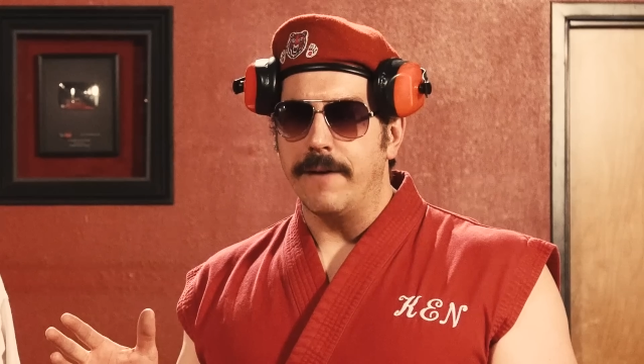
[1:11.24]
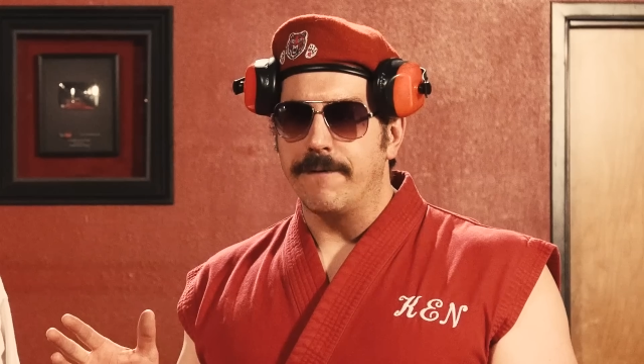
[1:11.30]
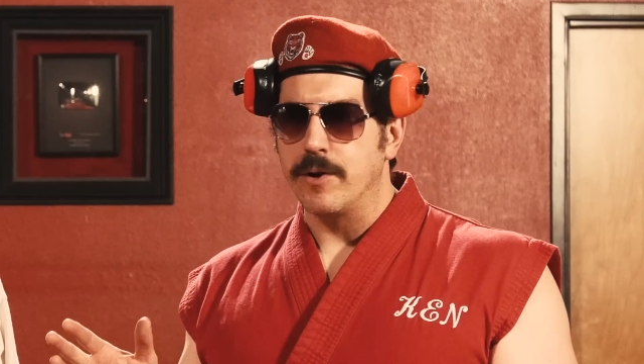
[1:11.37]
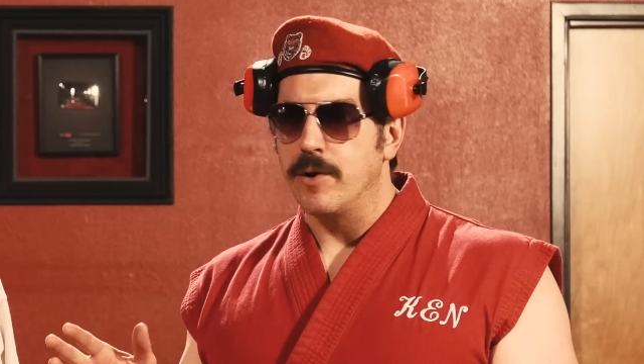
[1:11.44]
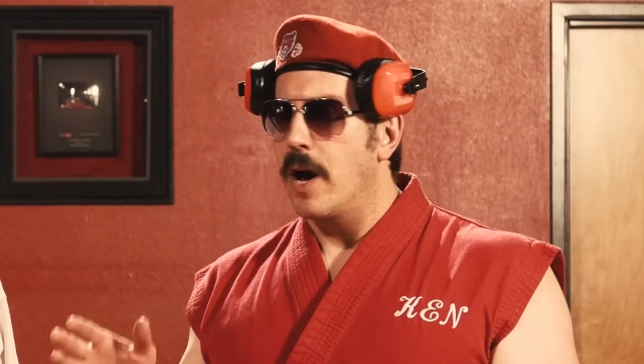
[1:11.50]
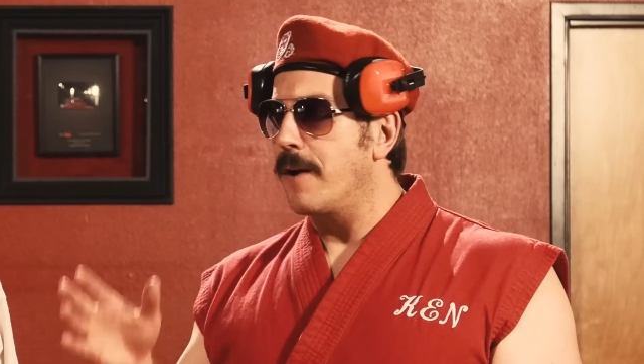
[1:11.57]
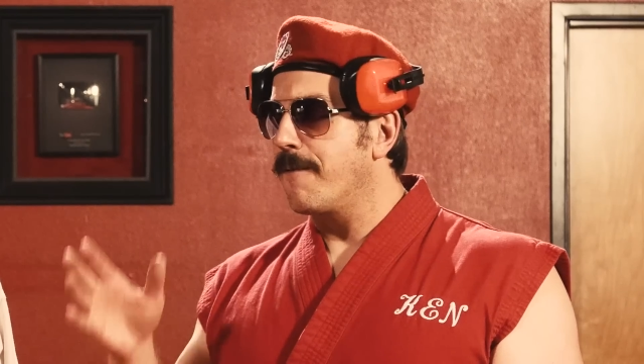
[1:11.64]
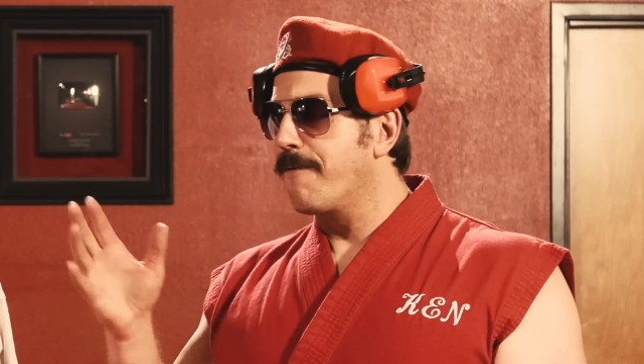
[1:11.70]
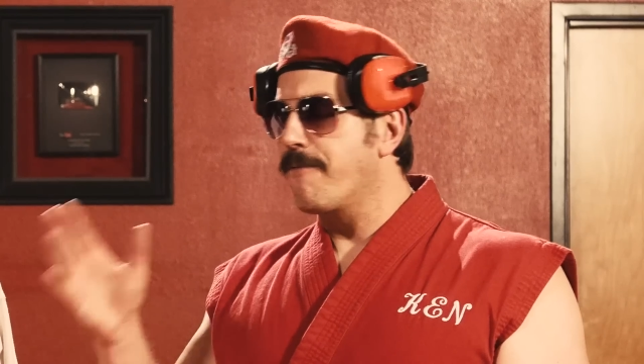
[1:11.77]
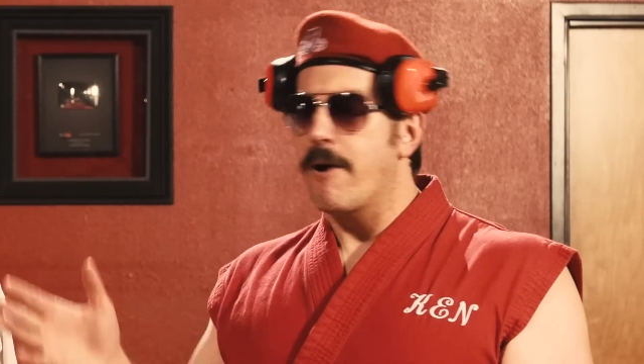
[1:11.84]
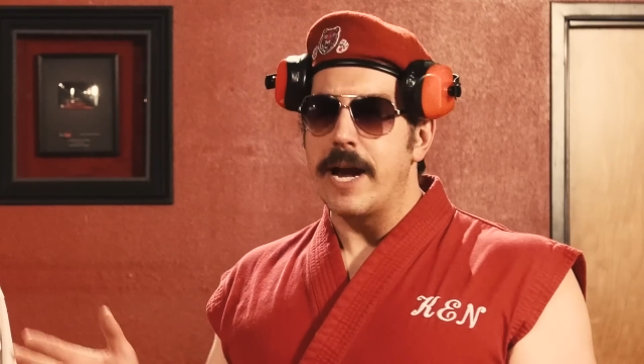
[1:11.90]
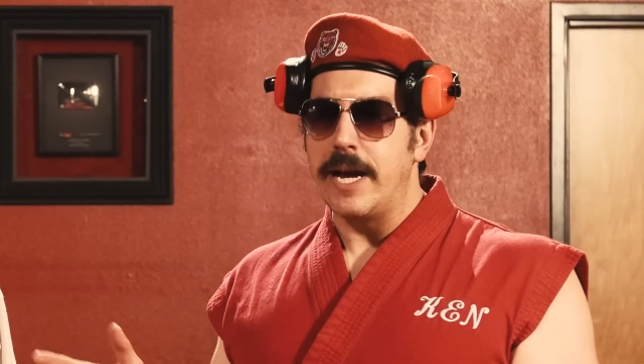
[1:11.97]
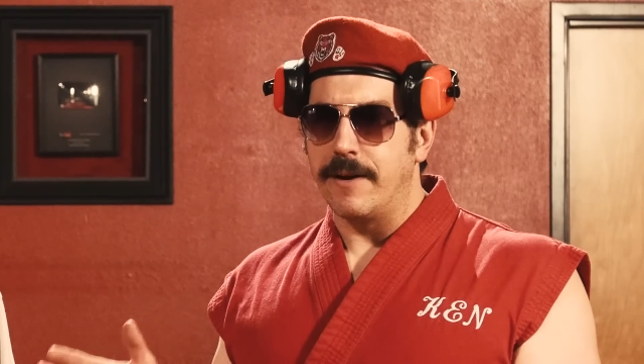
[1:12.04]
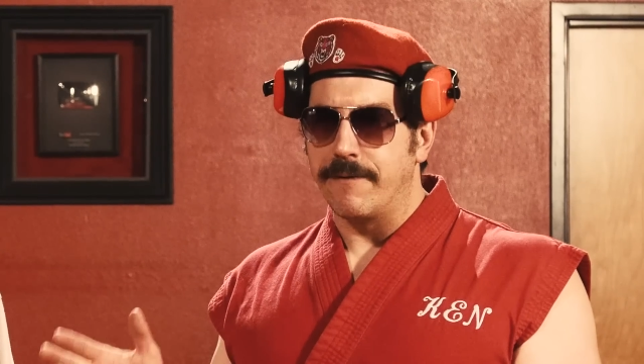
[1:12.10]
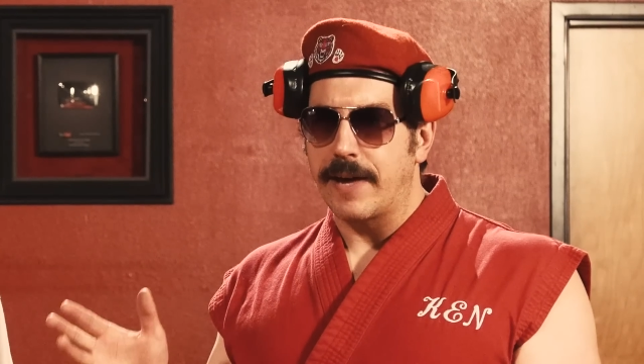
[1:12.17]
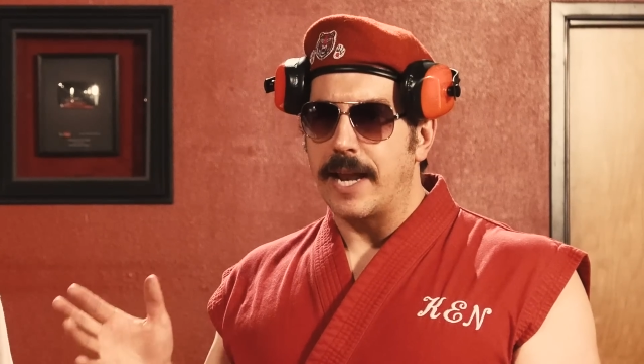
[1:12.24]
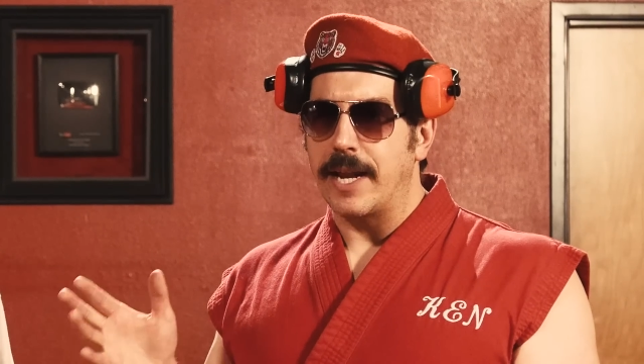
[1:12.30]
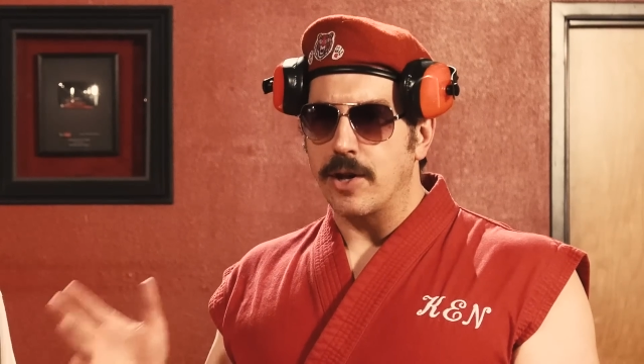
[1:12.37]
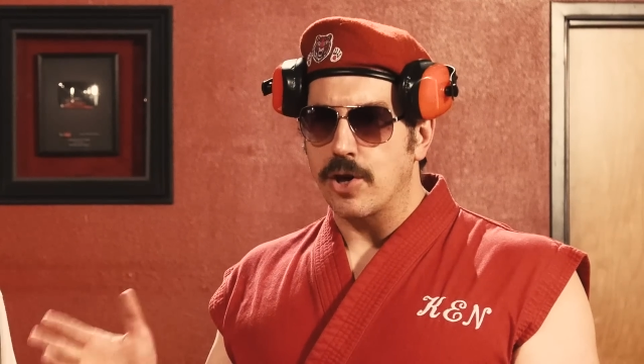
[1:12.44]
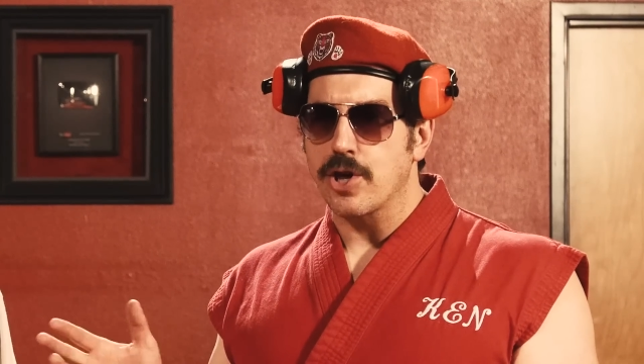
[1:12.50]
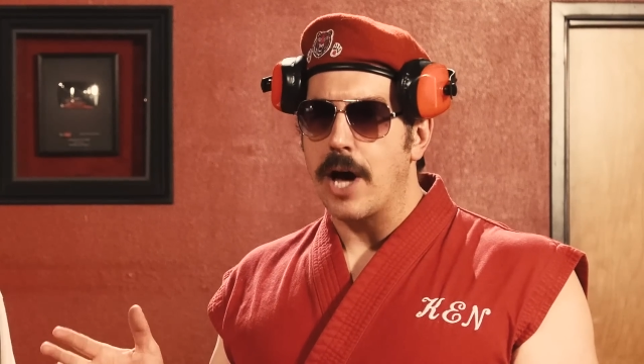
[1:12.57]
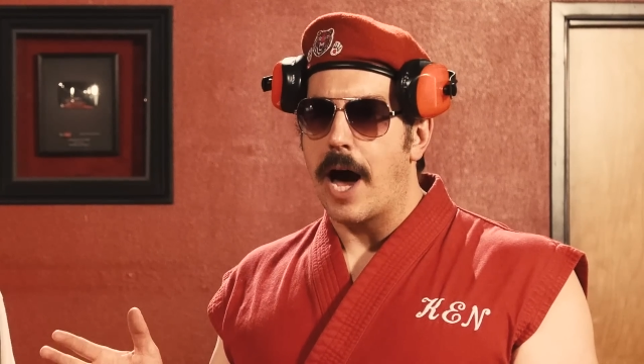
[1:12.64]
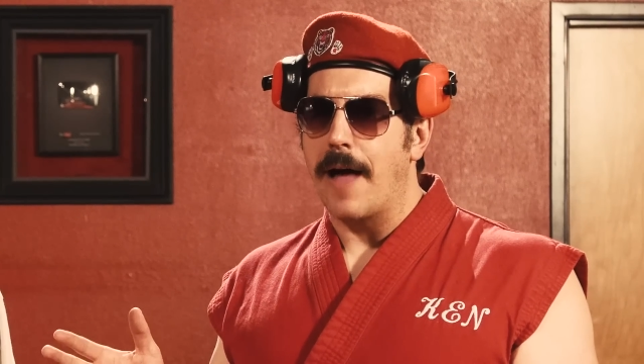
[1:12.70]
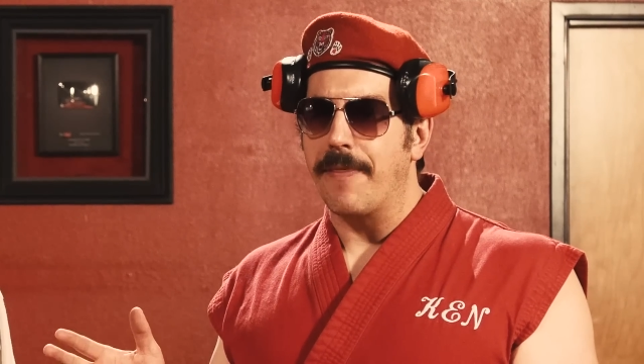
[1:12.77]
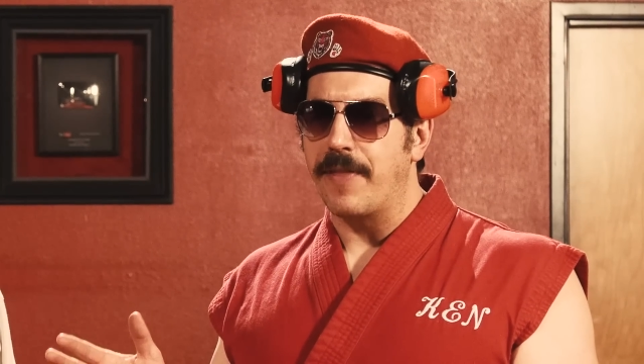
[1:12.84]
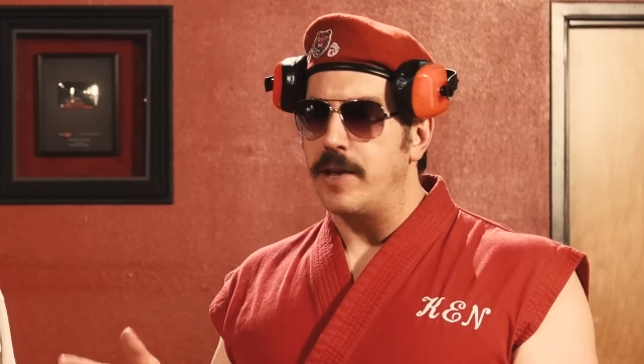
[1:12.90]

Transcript: if you're not afraid of getting shot,